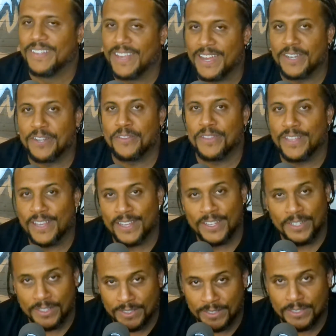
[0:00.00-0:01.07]
How do you think I
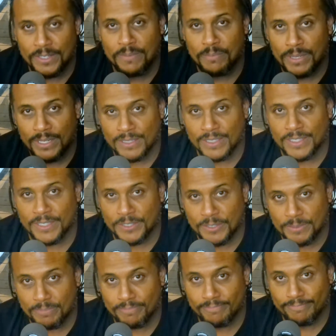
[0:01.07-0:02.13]
got on the DUM podcast?
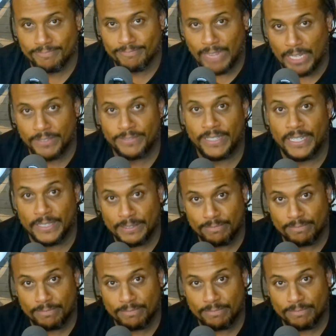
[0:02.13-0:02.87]
Yeah. Fuck.